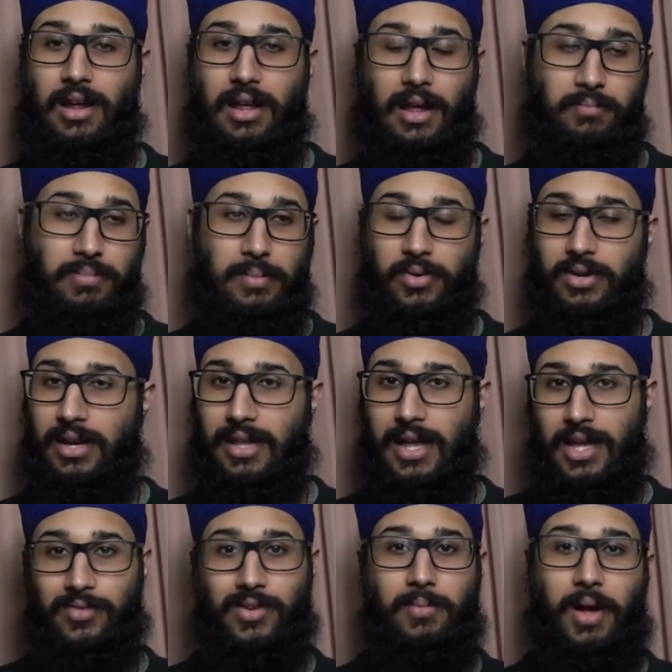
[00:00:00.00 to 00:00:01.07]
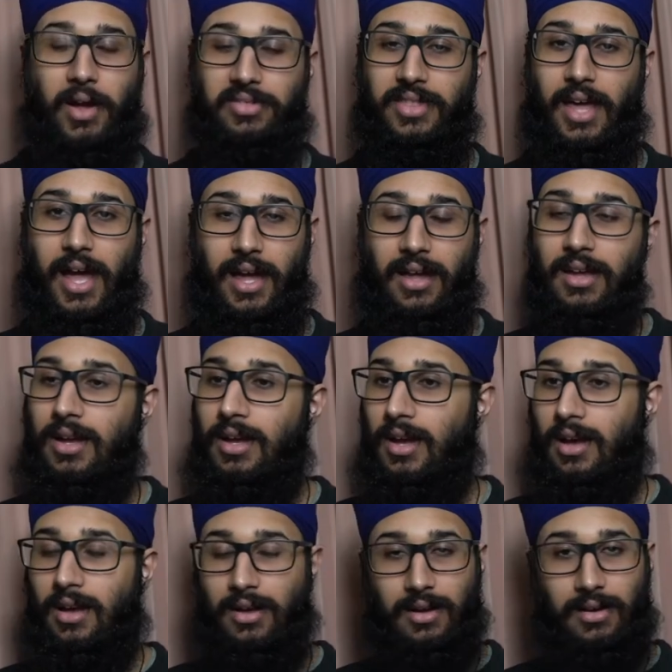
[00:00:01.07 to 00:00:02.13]
and people getting angry about that,
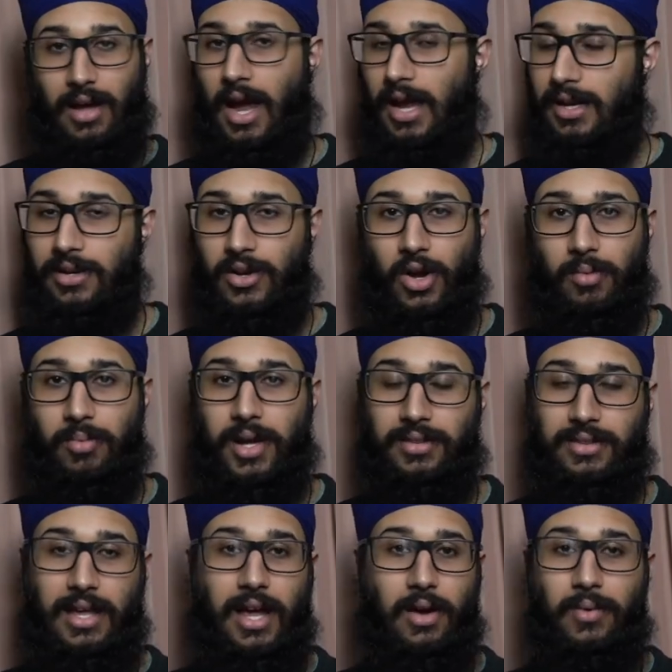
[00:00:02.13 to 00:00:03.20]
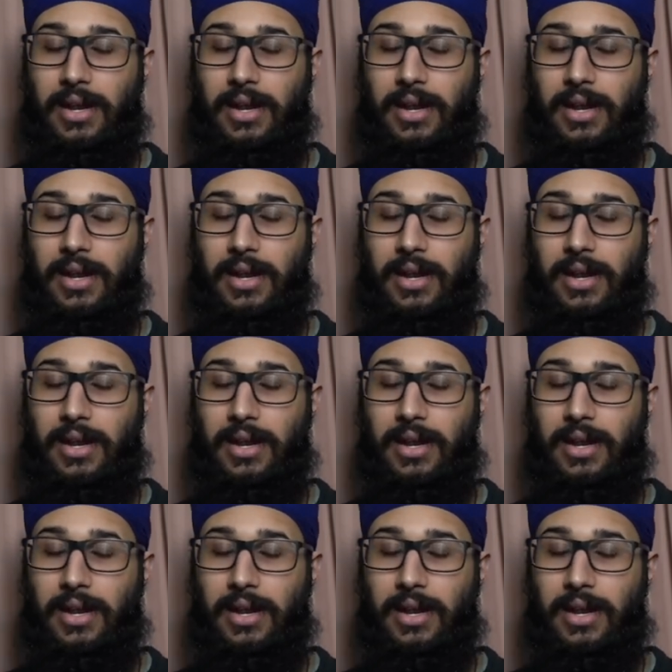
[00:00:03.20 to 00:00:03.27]
I didn't know about that.